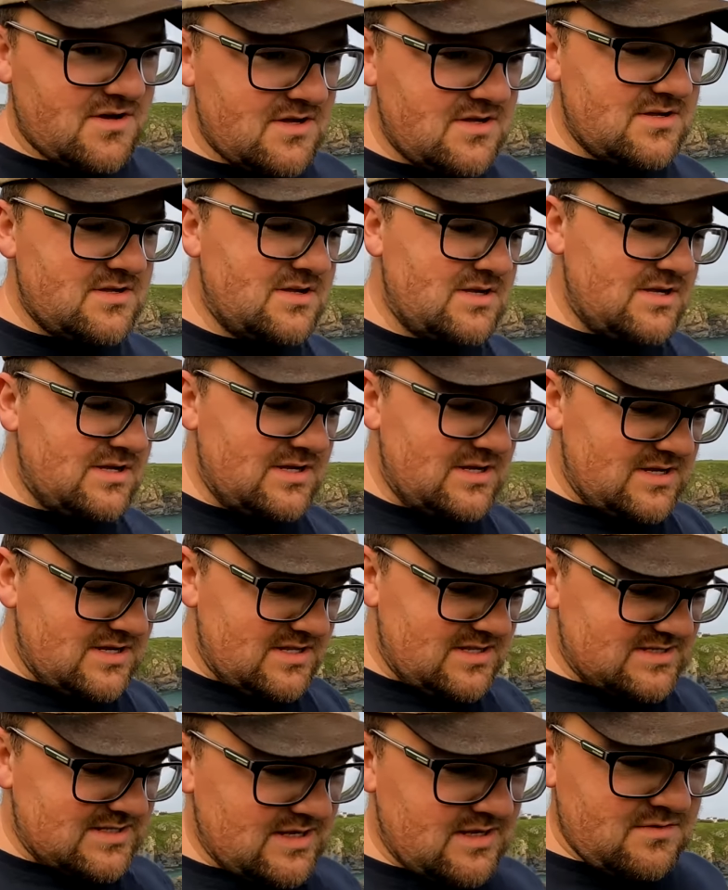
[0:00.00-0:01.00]
I
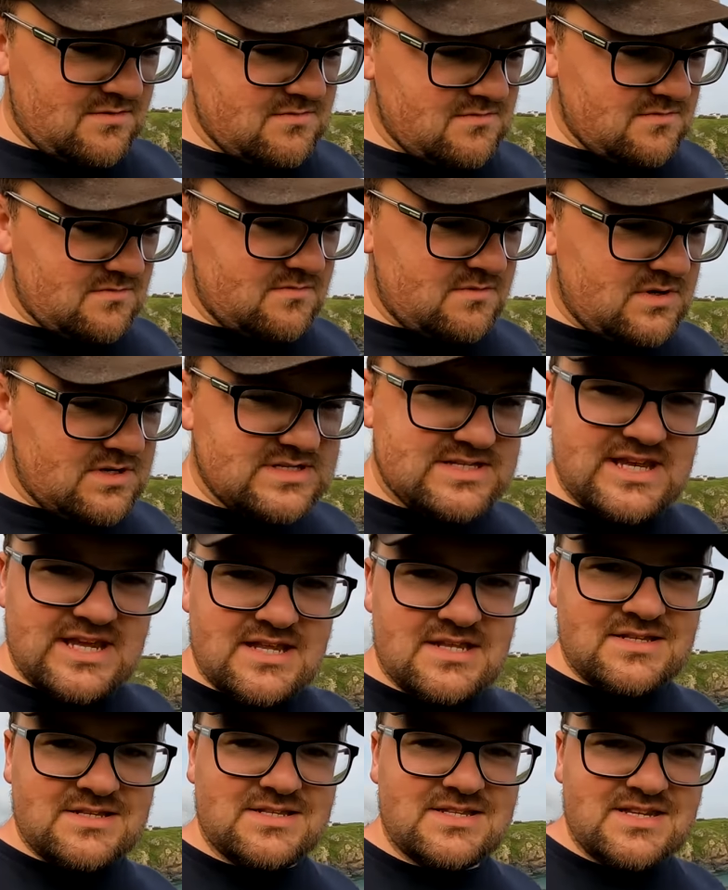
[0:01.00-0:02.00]
was like, what
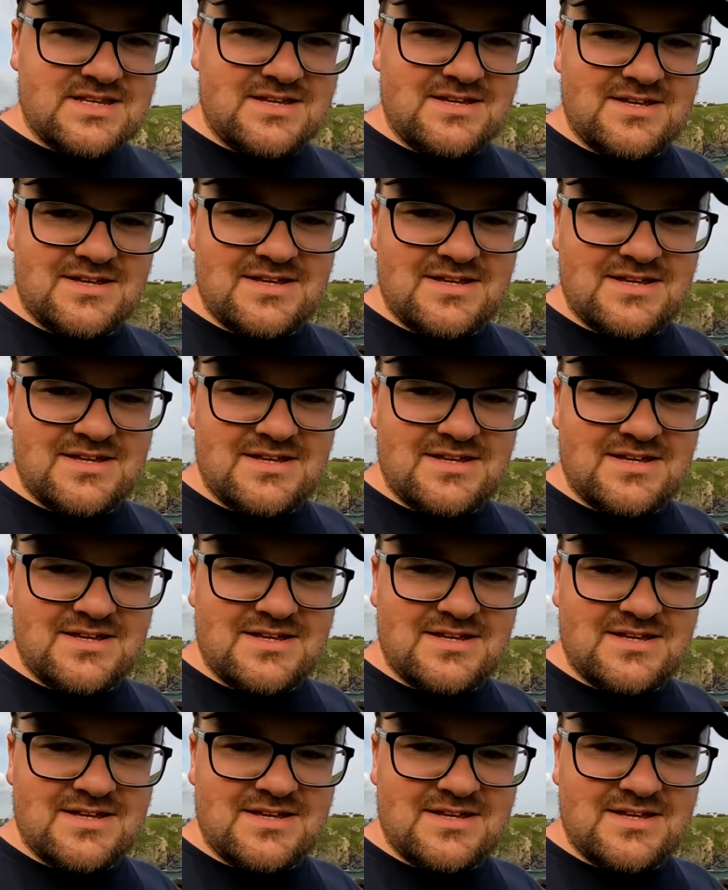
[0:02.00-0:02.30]
tins?